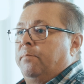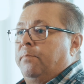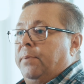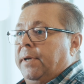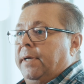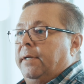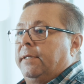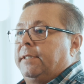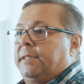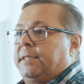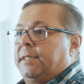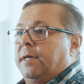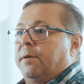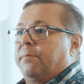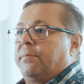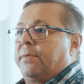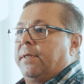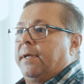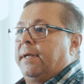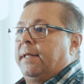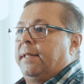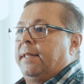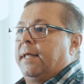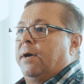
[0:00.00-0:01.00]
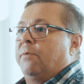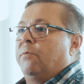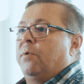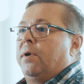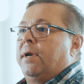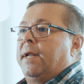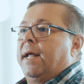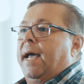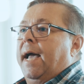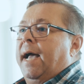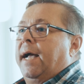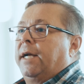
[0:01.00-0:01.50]
build something that
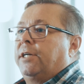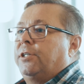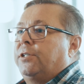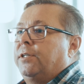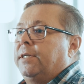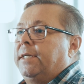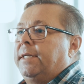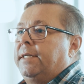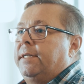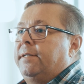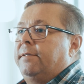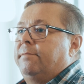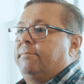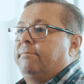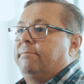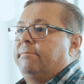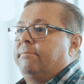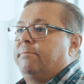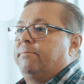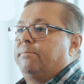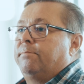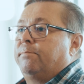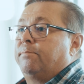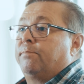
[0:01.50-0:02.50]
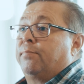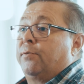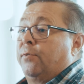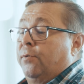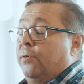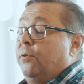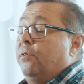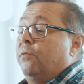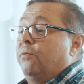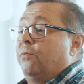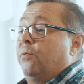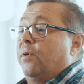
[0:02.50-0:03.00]
would actually
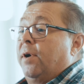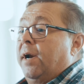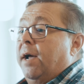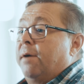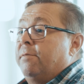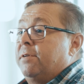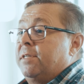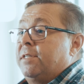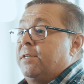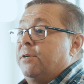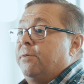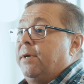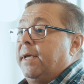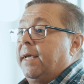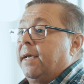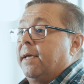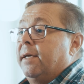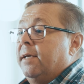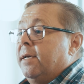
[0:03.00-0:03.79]
prove what I was doing,